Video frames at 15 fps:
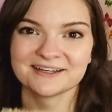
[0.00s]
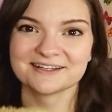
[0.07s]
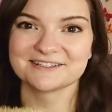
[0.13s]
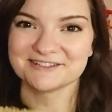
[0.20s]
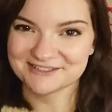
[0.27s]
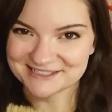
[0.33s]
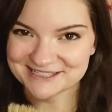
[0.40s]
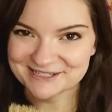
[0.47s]

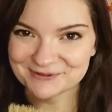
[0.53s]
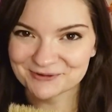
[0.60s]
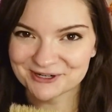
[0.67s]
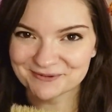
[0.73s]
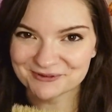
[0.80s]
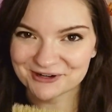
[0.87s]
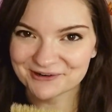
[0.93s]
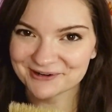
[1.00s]
Do you see where
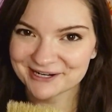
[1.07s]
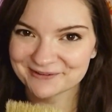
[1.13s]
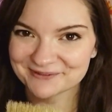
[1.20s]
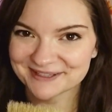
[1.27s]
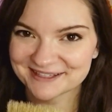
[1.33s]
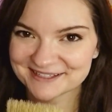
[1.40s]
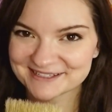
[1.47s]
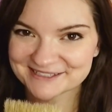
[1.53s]
I'm going
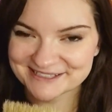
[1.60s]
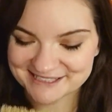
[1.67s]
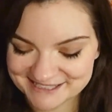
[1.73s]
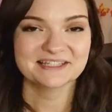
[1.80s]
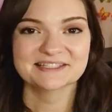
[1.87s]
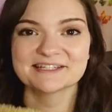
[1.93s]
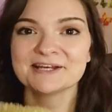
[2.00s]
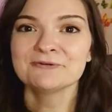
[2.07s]
with this?
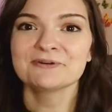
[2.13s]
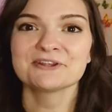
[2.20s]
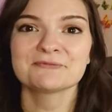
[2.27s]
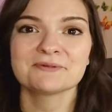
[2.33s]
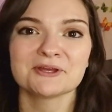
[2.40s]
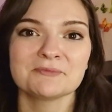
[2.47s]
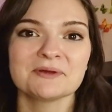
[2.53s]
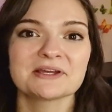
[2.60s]
Stay with
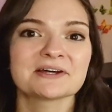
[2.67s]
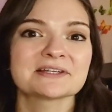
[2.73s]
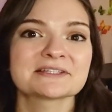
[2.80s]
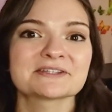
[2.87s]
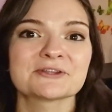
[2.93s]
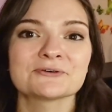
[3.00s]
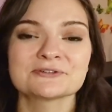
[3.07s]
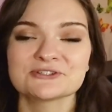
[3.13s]
me because
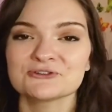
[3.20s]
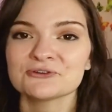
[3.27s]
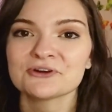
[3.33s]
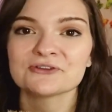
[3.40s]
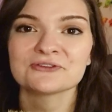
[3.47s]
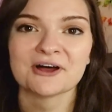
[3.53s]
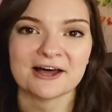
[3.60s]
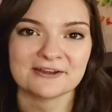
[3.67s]
those are
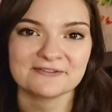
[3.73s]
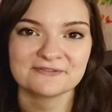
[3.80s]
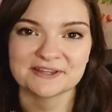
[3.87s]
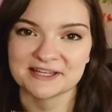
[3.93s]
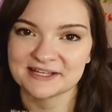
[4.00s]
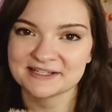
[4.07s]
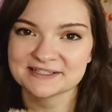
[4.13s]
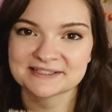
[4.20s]
a lot of
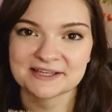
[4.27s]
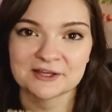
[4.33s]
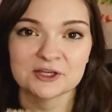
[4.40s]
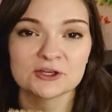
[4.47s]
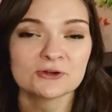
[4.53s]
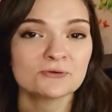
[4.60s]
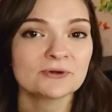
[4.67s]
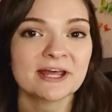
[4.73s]
things that
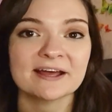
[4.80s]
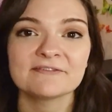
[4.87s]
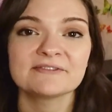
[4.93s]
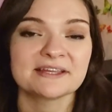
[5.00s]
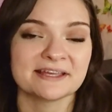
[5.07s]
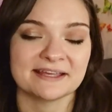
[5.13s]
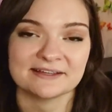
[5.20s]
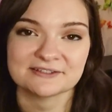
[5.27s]
you don't have
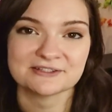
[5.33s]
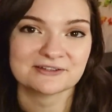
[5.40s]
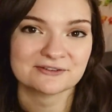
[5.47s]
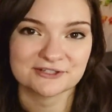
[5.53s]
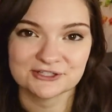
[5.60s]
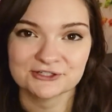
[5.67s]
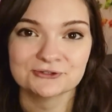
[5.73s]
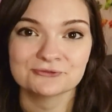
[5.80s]
the
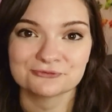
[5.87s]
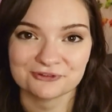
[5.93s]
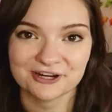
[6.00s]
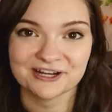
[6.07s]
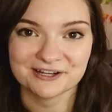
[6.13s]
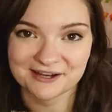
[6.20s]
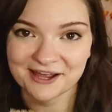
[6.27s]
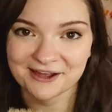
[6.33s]
answers to
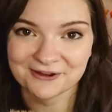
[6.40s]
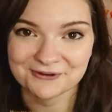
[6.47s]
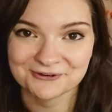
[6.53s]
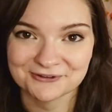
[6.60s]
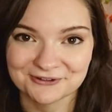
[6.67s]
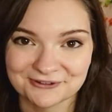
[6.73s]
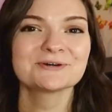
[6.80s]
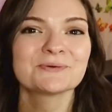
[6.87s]
right now.
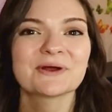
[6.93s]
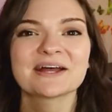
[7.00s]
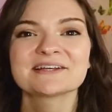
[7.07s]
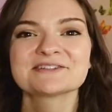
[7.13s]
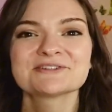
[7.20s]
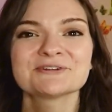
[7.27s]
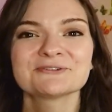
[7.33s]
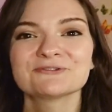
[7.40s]
So
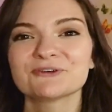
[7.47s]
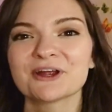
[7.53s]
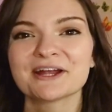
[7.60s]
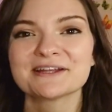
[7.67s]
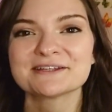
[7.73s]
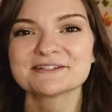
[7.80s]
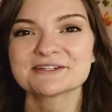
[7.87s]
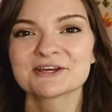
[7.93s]
as your
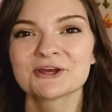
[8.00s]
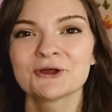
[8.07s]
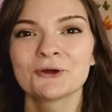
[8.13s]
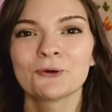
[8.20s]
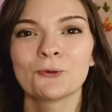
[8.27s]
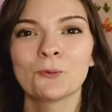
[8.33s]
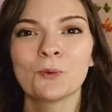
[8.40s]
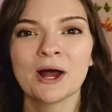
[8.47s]
friend,
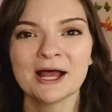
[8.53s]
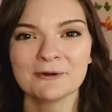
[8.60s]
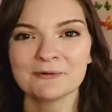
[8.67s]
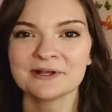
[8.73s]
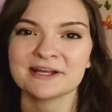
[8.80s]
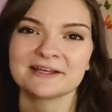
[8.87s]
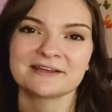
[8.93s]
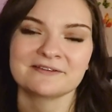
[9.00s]
why
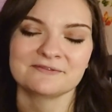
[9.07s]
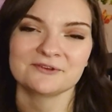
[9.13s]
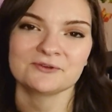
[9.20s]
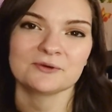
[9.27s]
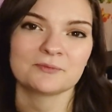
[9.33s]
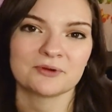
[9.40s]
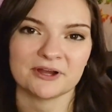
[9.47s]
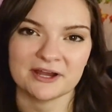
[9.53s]
would I give you
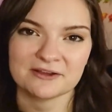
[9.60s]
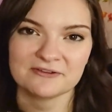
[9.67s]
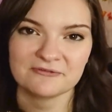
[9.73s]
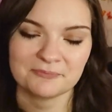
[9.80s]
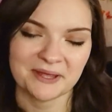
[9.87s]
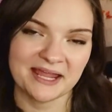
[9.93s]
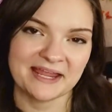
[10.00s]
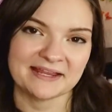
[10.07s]
a brand of
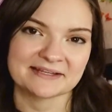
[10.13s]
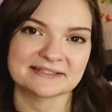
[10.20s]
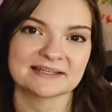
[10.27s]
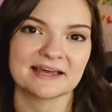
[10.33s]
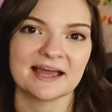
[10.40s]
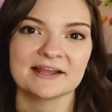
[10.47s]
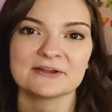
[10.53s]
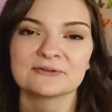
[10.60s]
paint
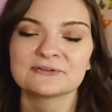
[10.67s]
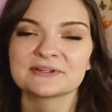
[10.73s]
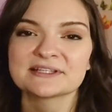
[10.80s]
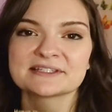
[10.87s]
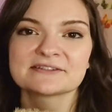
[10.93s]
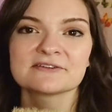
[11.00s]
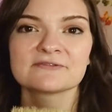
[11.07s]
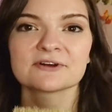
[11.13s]
and a
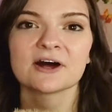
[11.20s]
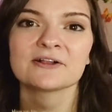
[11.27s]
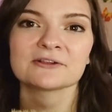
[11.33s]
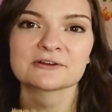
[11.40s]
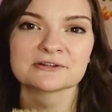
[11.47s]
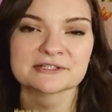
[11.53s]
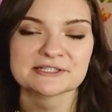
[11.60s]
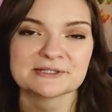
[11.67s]
list of
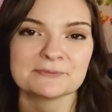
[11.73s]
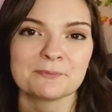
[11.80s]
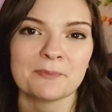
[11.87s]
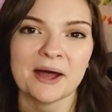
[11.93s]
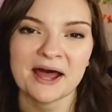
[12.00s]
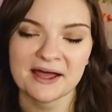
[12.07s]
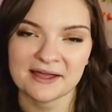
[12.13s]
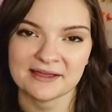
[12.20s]
colors to
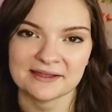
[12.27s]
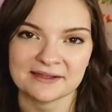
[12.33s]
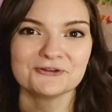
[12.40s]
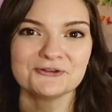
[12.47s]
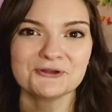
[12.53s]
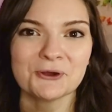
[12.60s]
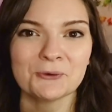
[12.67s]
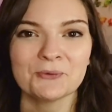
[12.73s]
buy,
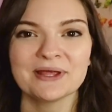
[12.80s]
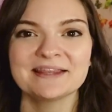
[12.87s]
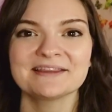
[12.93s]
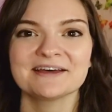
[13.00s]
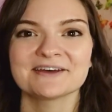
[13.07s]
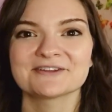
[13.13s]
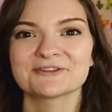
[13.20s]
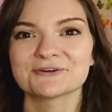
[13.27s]
knowing
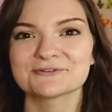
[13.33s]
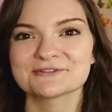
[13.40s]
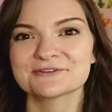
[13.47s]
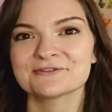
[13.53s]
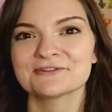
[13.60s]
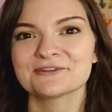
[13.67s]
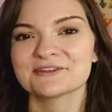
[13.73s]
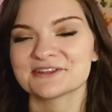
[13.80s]
that those
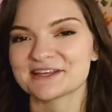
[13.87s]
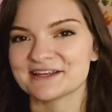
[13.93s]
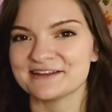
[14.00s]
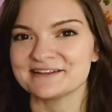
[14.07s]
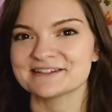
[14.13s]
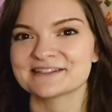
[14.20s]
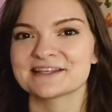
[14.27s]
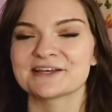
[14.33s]
are the
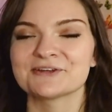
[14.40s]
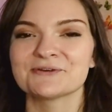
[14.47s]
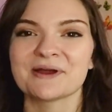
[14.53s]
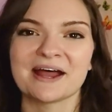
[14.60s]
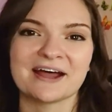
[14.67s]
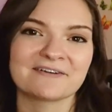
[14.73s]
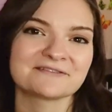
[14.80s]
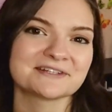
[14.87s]
things that you
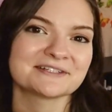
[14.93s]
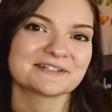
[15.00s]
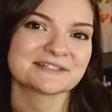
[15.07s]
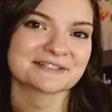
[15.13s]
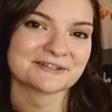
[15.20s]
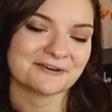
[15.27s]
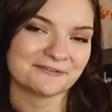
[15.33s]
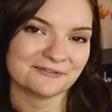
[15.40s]
have to
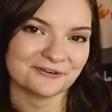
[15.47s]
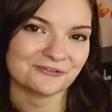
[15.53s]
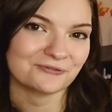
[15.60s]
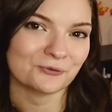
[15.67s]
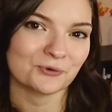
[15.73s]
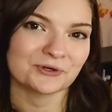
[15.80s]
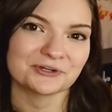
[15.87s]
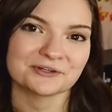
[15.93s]
discover
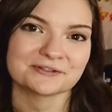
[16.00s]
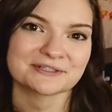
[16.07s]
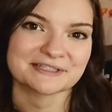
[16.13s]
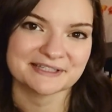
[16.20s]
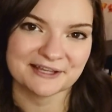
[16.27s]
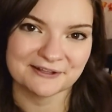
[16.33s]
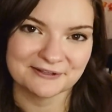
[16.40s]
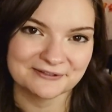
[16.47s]
for
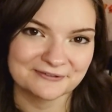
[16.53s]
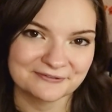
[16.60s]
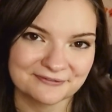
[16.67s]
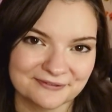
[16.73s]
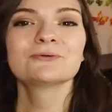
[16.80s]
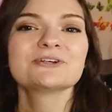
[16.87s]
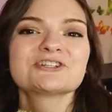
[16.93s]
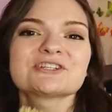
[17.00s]

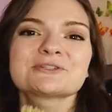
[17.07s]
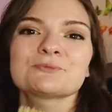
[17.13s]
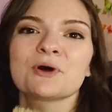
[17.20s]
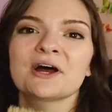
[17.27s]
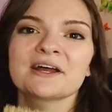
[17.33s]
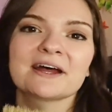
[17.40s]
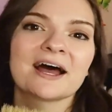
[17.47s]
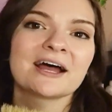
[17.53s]
yourself? Which is
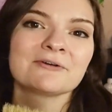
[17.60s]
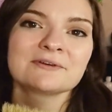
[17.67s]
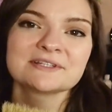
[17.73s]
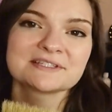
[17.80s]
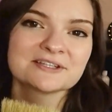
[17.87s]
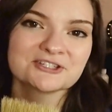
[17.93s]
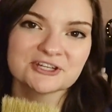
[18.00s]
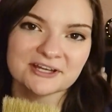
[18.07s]
why I would
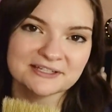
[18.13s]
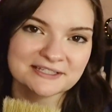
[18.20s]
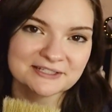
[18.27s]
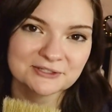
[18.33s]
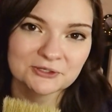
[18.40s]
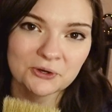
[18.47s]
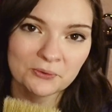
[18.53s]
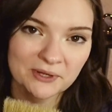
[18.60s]

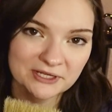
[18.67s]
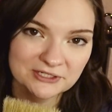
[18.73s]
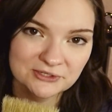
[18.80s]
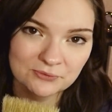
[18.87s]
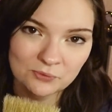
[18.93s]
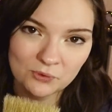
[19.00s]
suggest going to